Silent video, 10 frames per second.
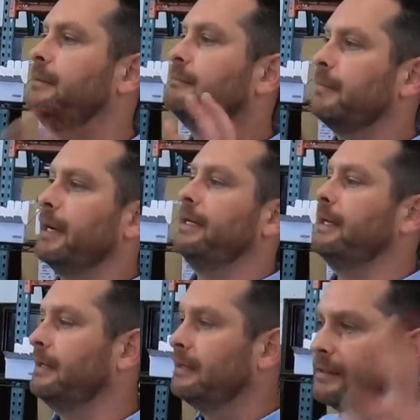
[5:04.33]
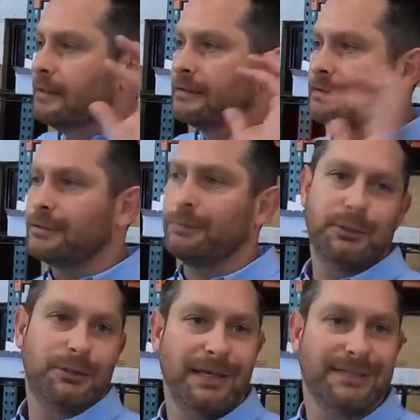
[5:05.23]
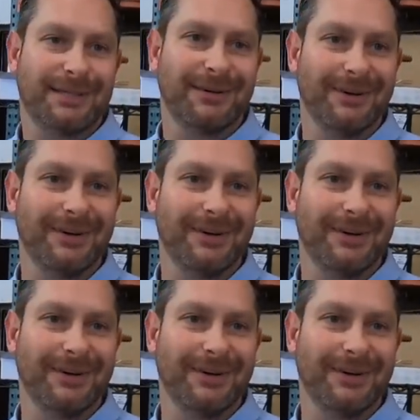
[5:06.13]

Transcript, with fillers: mighty super tricycle